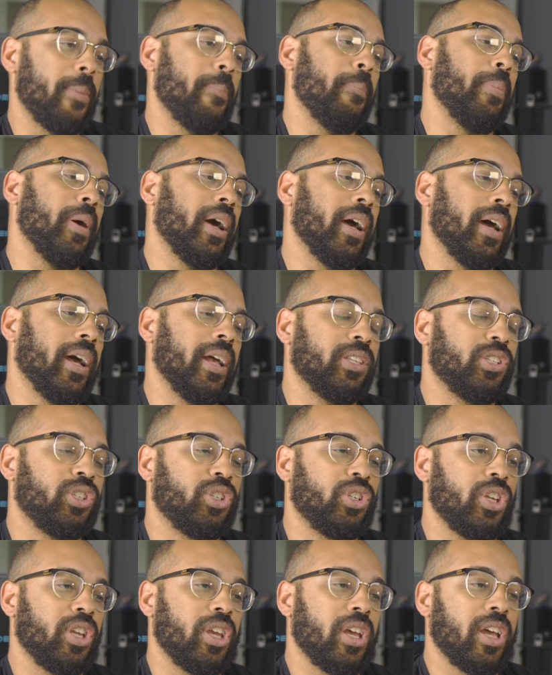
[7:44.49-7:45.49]

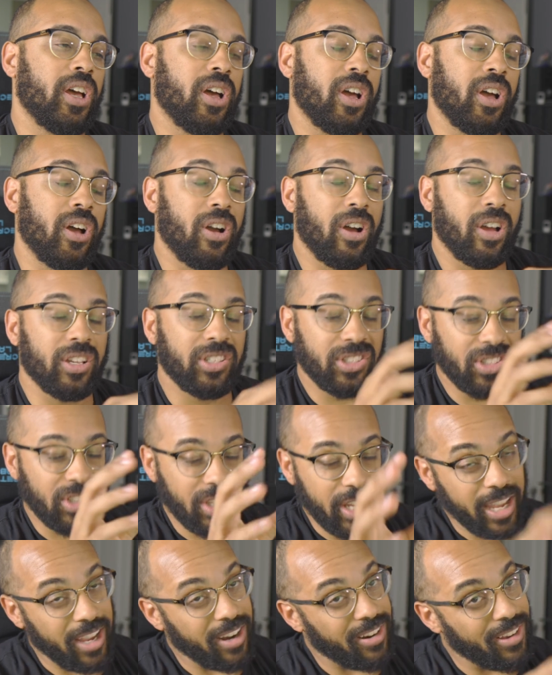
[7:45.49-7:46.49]
But
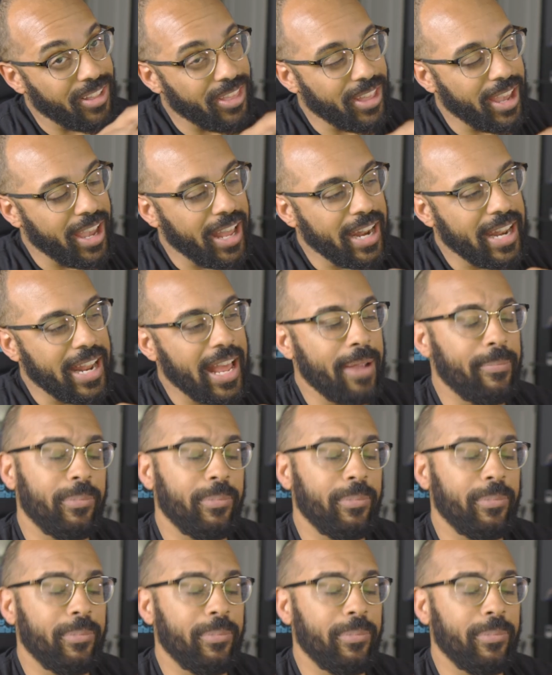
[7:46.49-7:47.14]
saying all that,